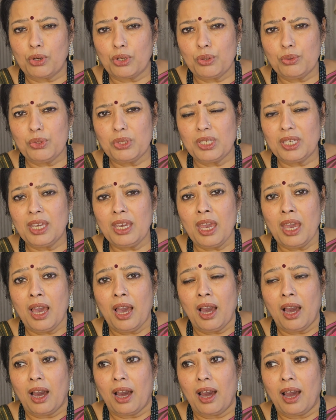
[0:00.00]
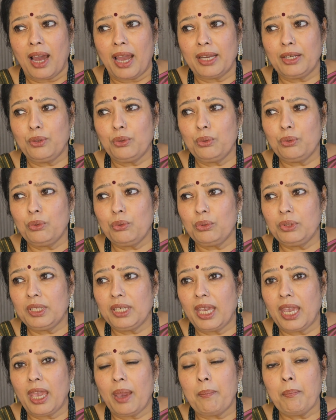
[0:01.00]
You see, I don't know
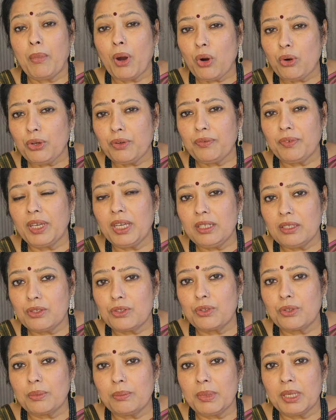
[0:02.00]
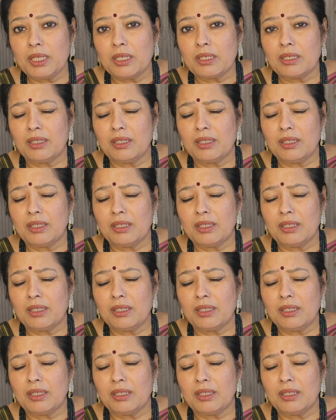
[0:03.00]
the amount of instruments,